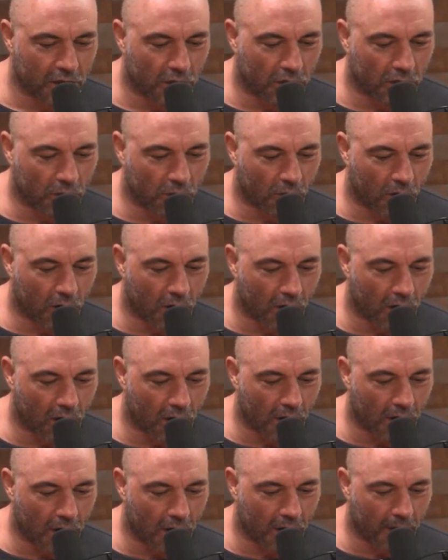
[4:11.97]
you
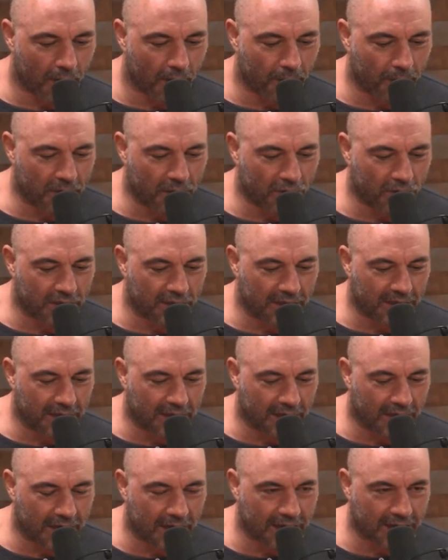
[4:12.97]
are
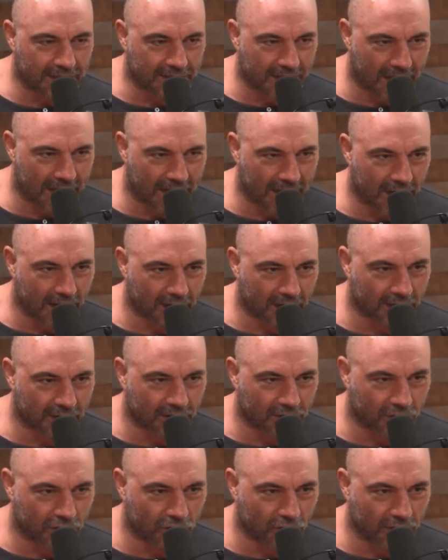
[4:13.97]
merely an antenna
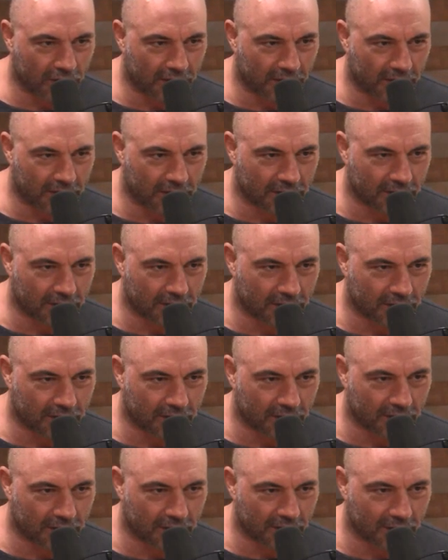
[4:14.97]
that's tuning in
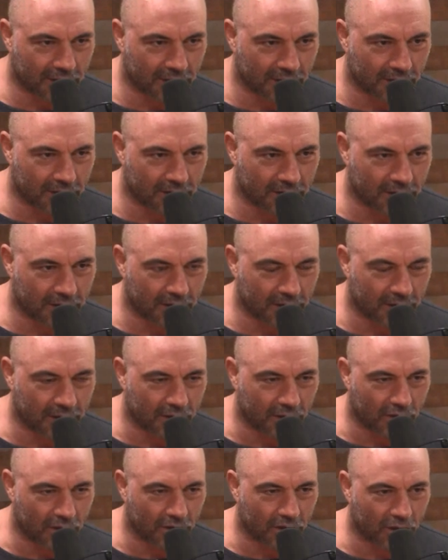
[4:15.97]
to
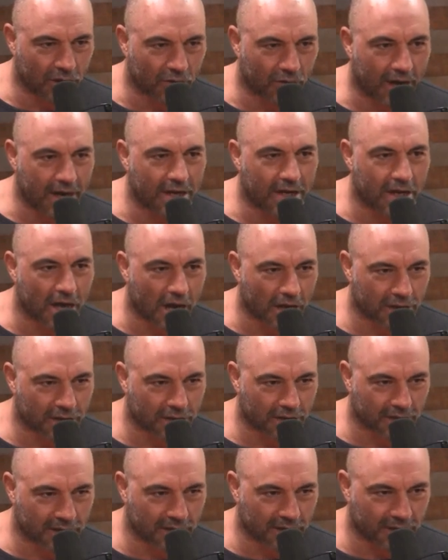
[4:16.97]
the great
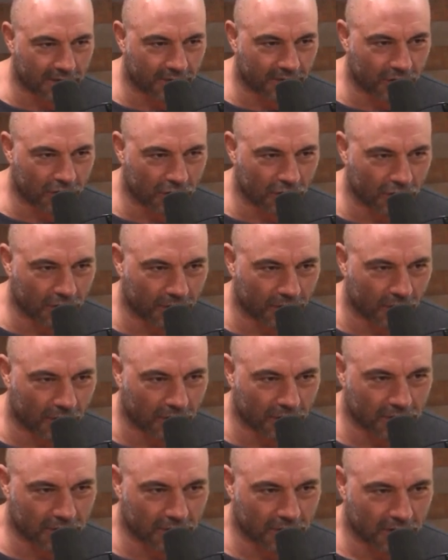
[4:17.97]
consciousness of the
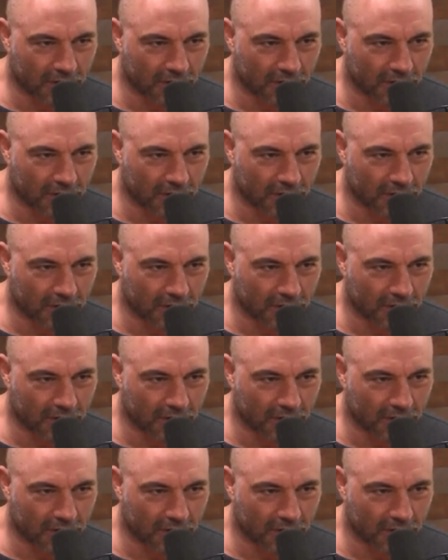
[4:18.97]
universe.